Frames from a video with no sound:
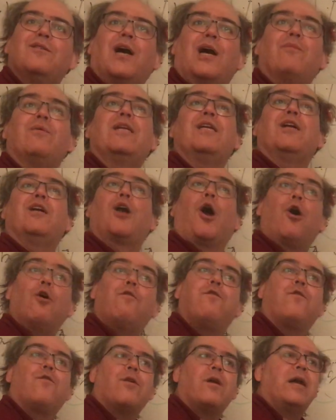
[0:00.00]
I wouldn't
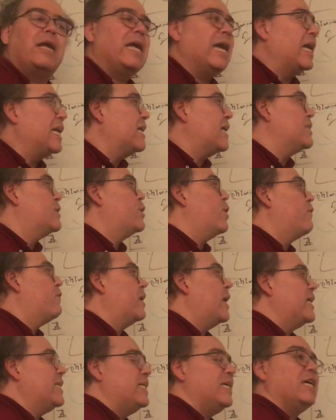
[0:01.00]
go for it unless you have
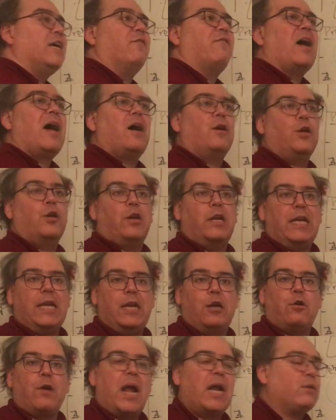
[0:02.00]
an idea of how you're going to
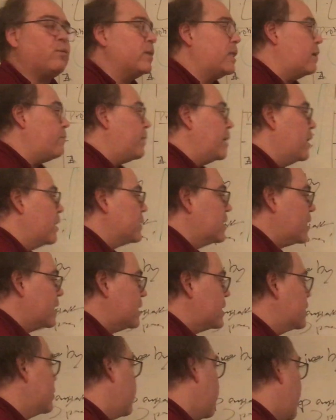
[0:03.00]
interact with it because this is